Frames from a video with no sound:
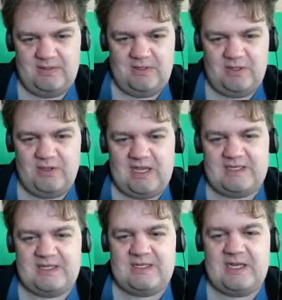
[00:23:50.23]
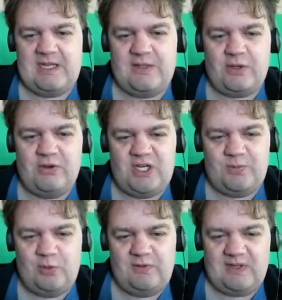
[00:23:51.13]
You gaze intently at the greenish
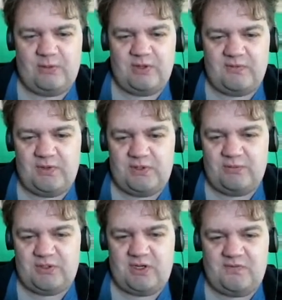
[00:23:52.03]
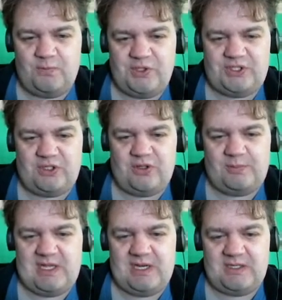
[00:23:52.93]
pool of liquid, the first real sign of moisture on the
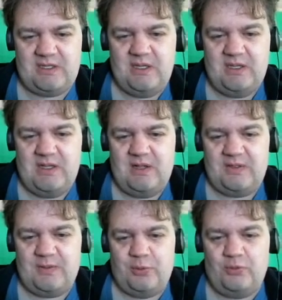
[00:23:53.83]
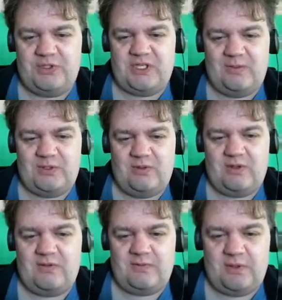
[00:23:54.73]
planet. The pool seems to
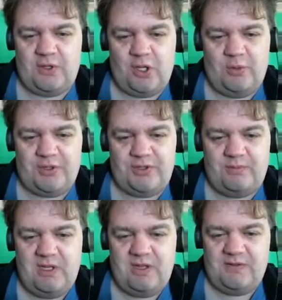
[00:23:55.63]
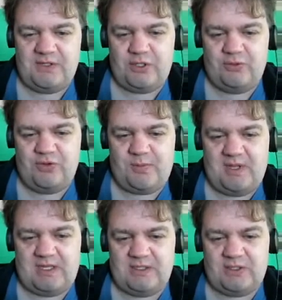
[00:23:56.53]
have no bottom. The gentle dripping
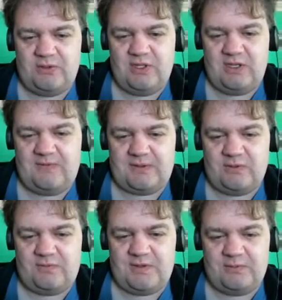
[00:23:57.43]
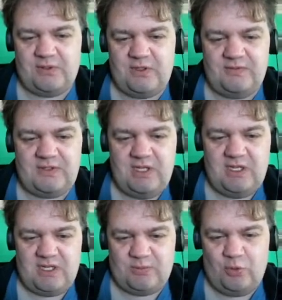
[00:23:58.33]
has a soothing effect on your frazzled nerves.
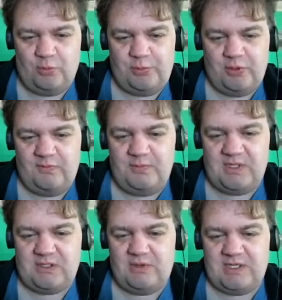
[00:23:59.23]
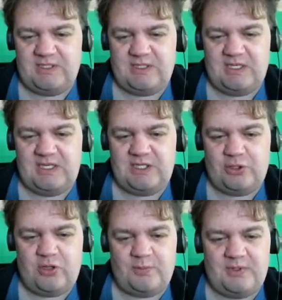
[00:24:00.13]
A small plume of mist rises as each
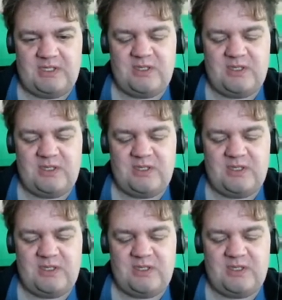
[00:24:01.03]
drop hits the